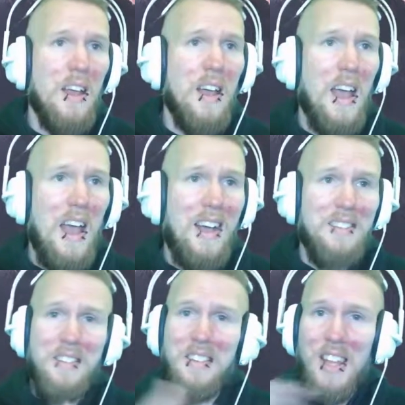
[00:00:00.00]

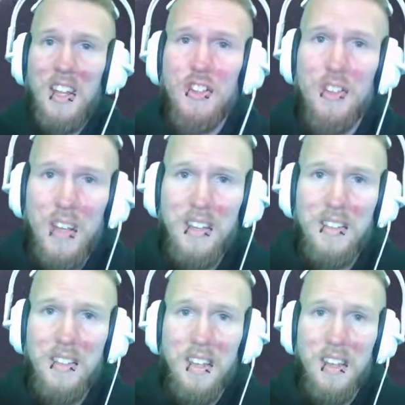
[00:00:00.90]
as nature
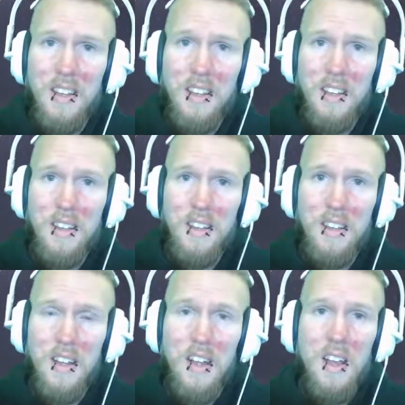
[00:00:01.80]
is,
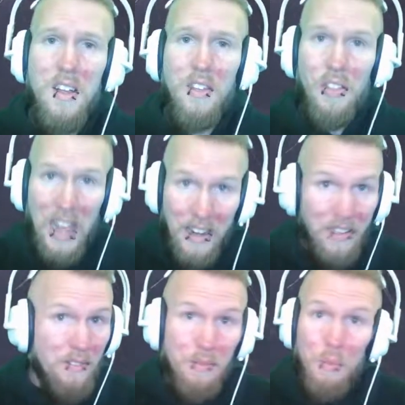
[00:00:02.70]
then
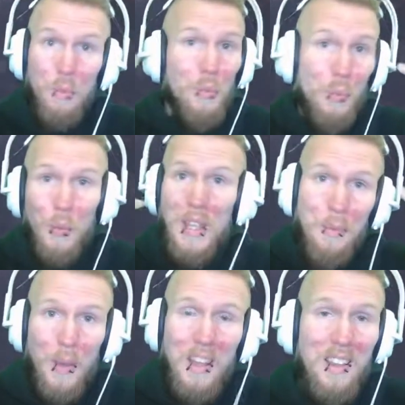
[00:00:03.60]
we
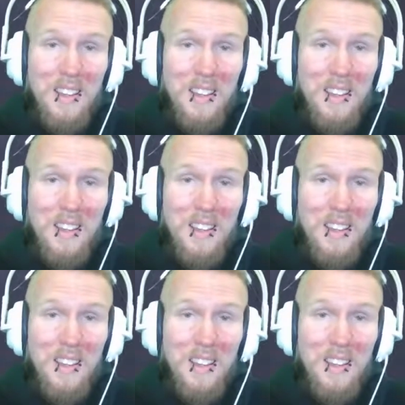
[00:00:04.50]
will